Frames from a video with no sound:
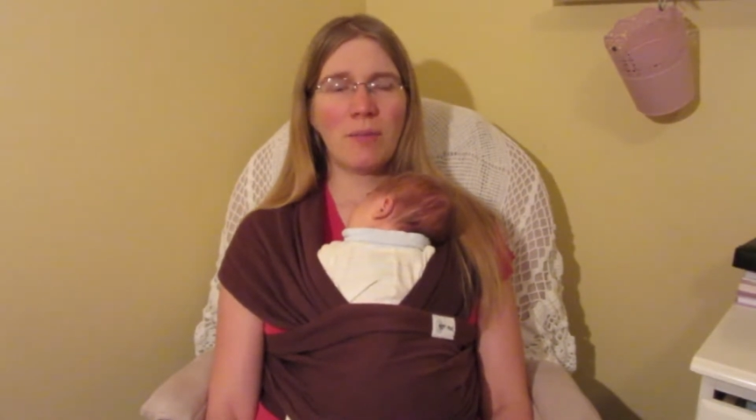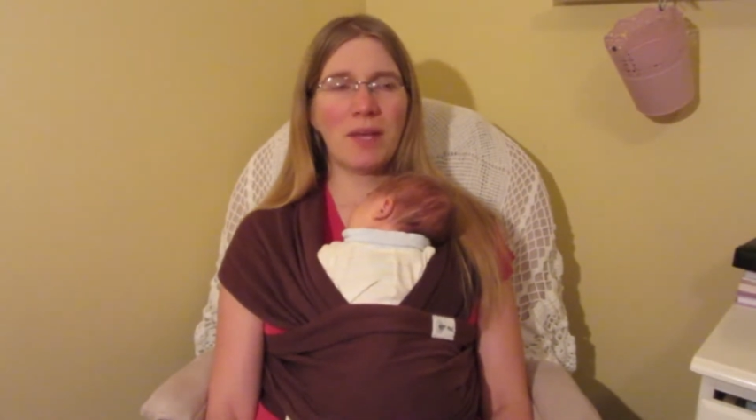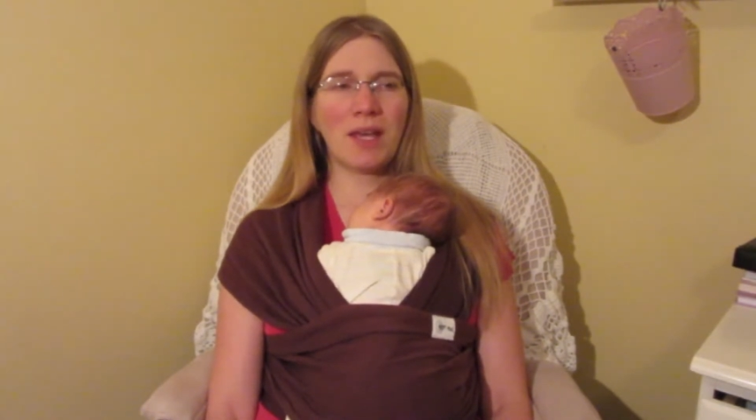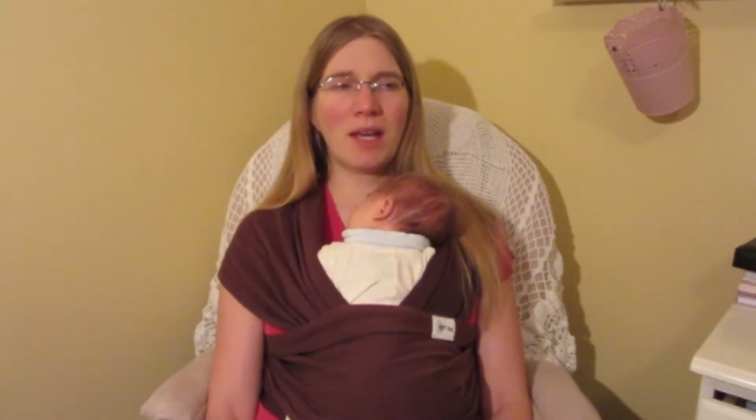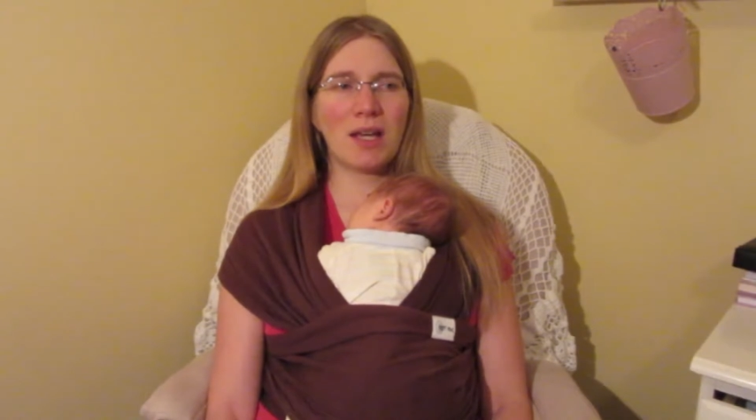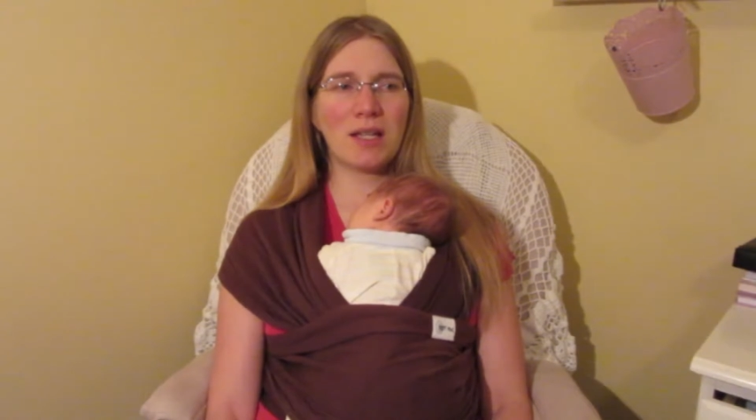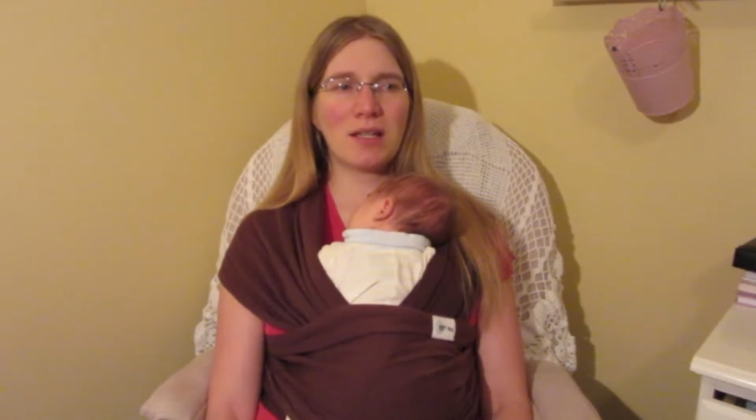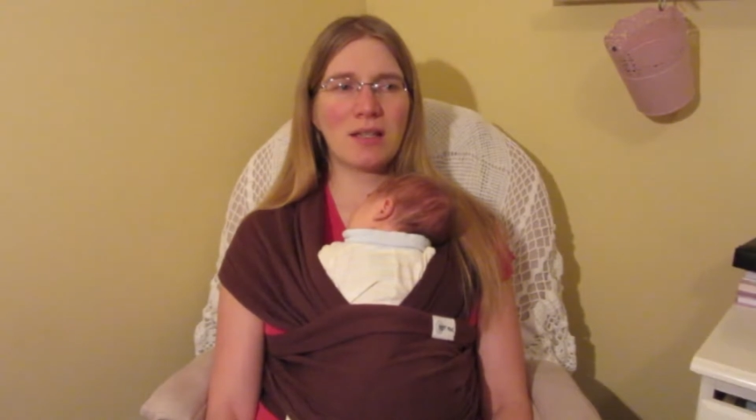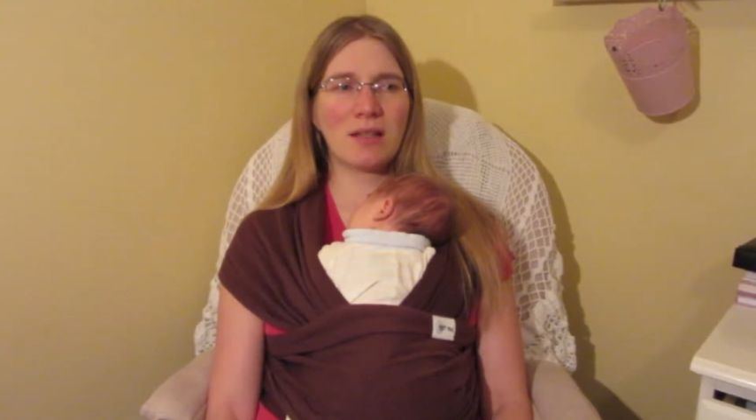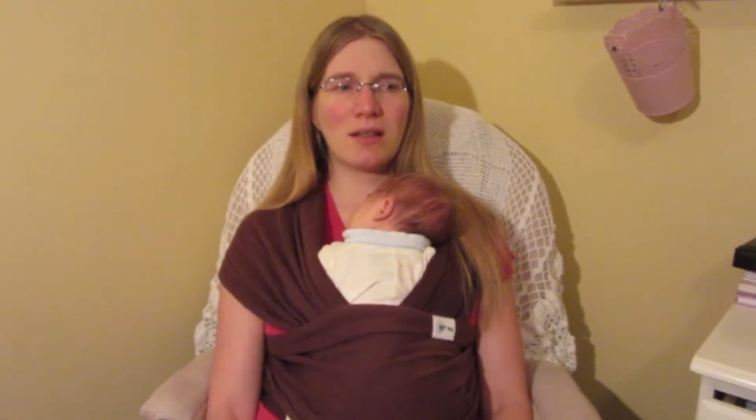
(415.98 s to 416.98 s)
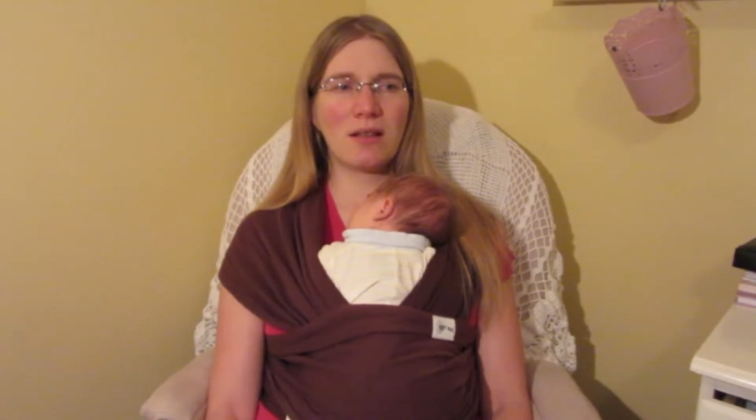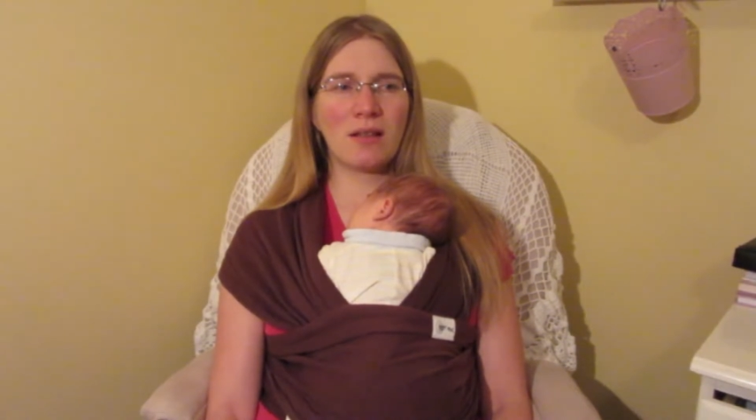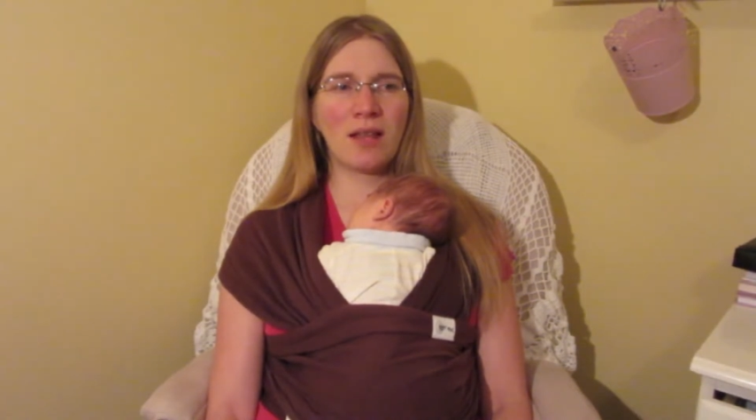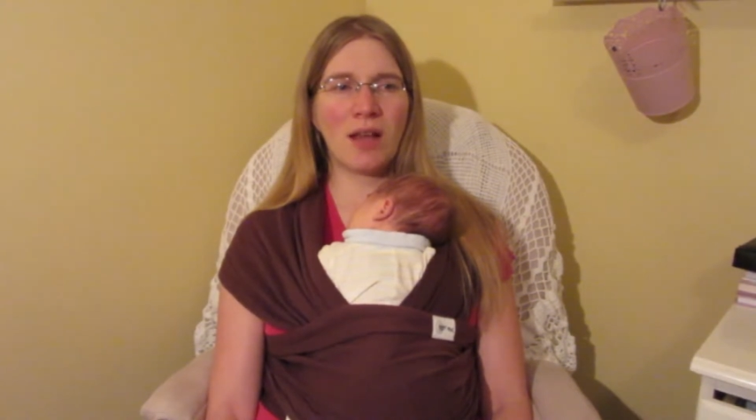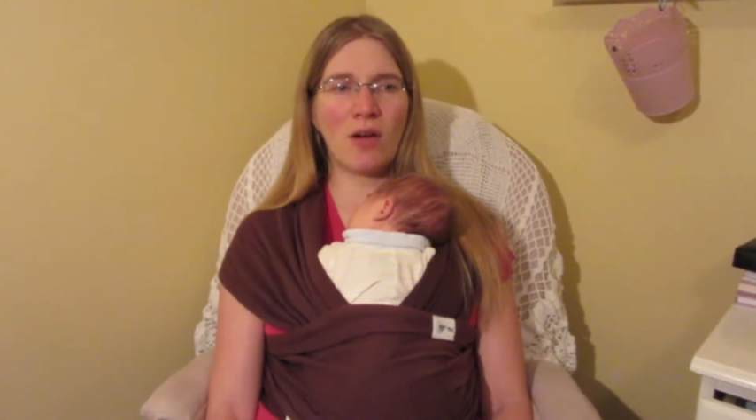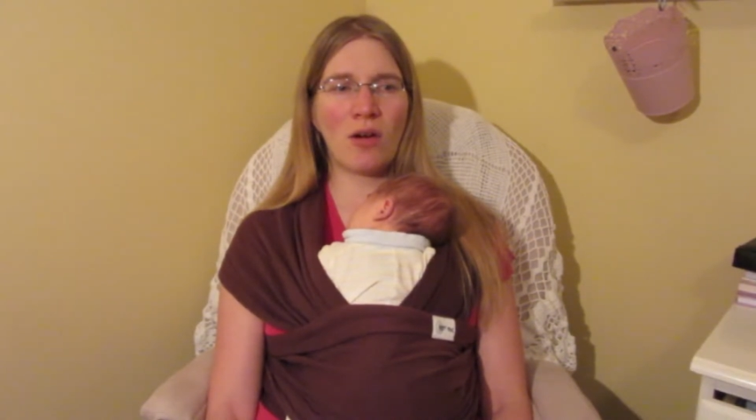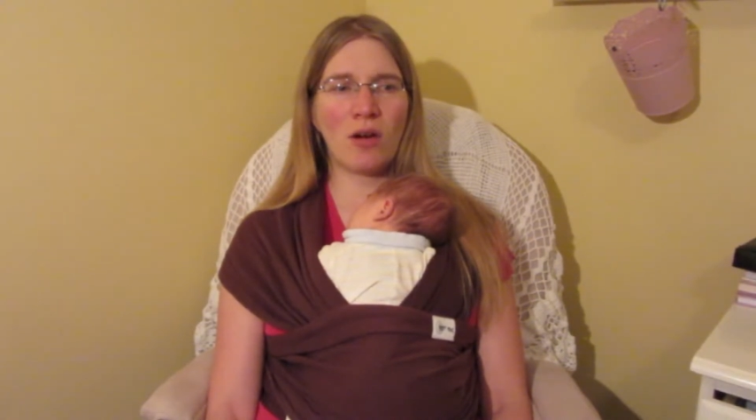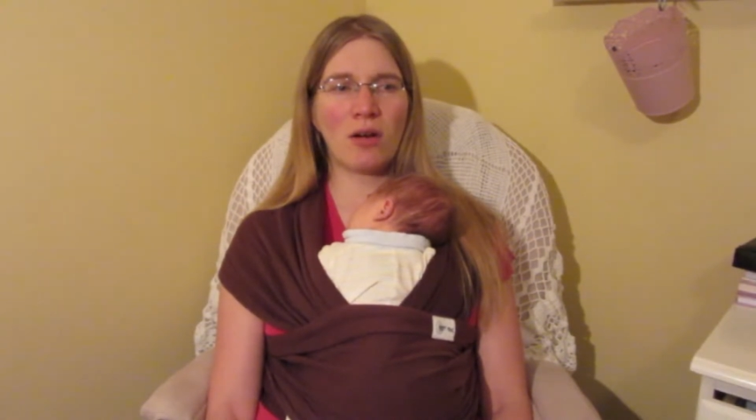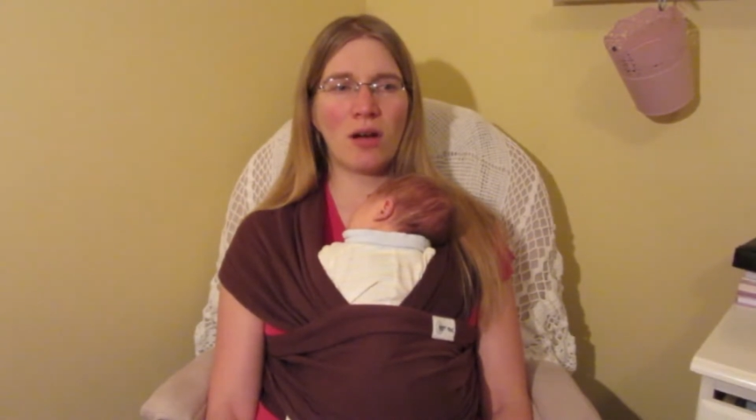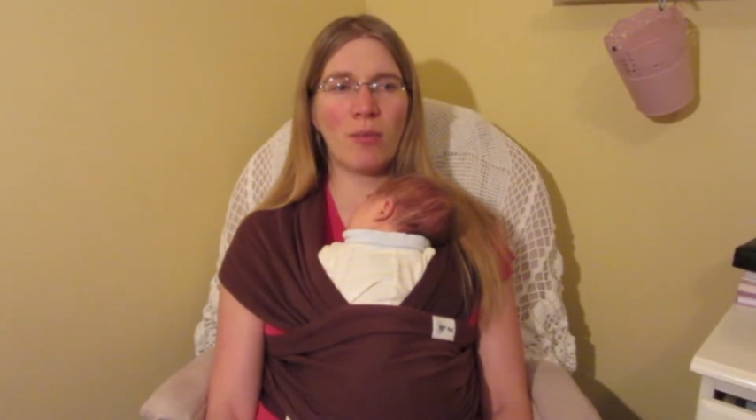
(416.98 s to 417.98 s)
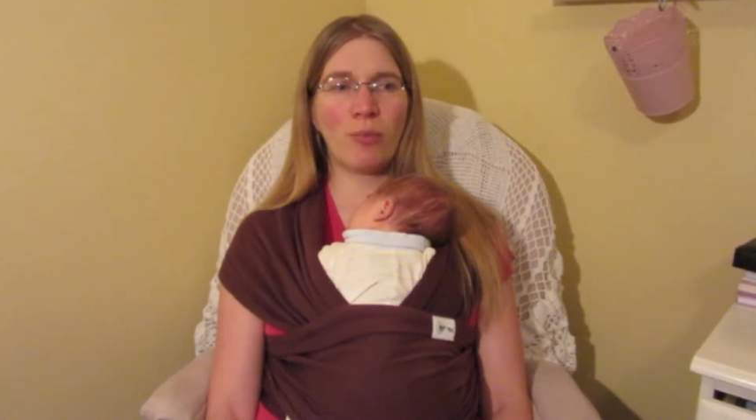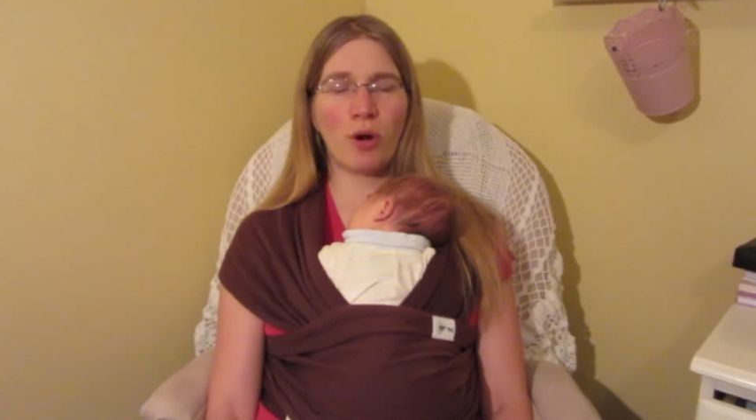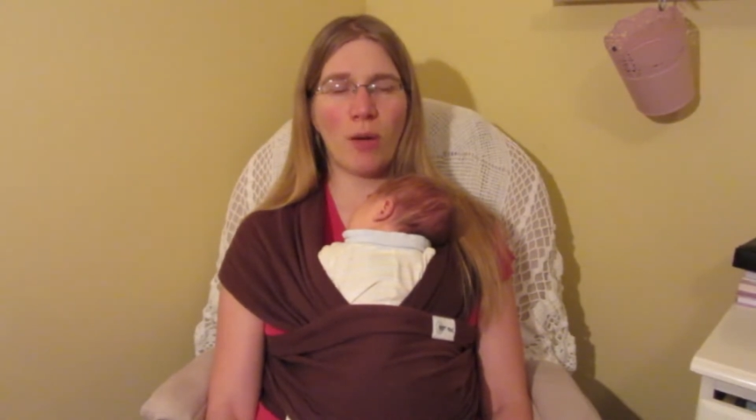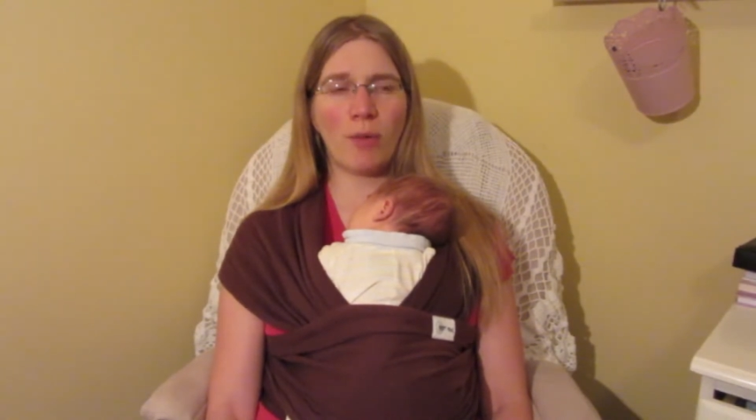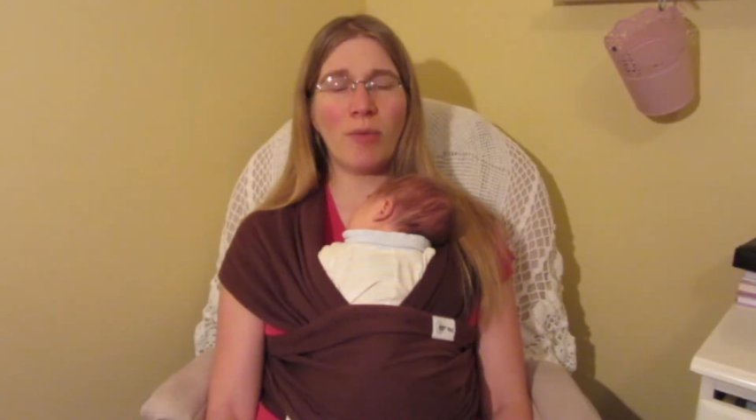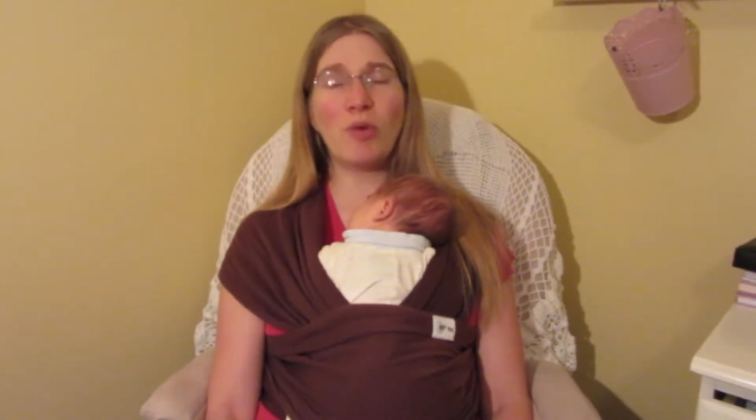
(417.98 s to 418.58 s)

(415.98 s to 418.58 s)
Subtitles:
because they are a problem.